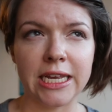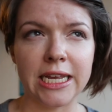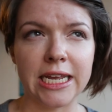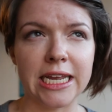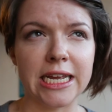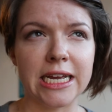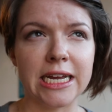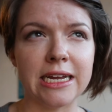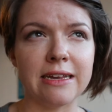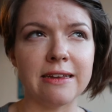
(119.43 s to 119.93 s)

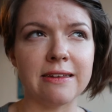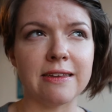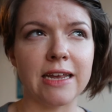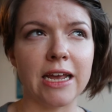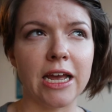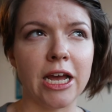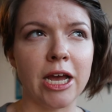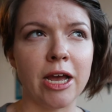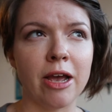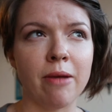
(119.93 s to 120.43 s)
And
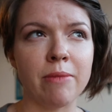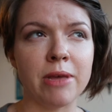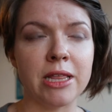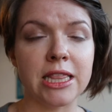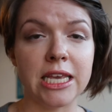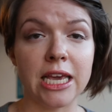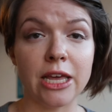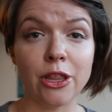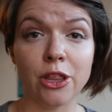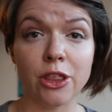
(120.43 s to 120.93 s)

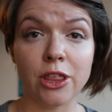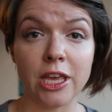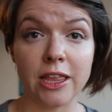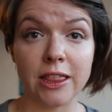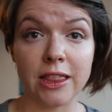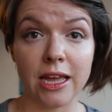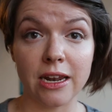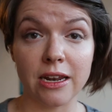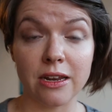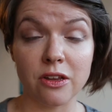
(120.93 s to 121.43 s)
the other
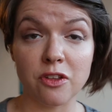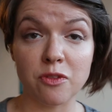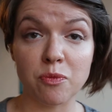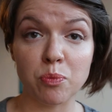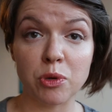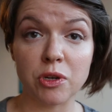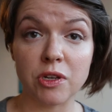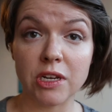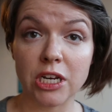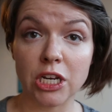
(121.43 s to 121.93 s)
thing that is
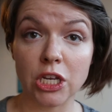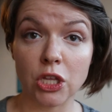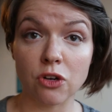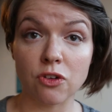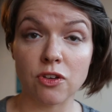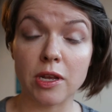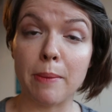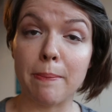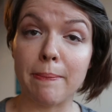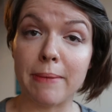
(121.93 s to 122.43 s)
particular to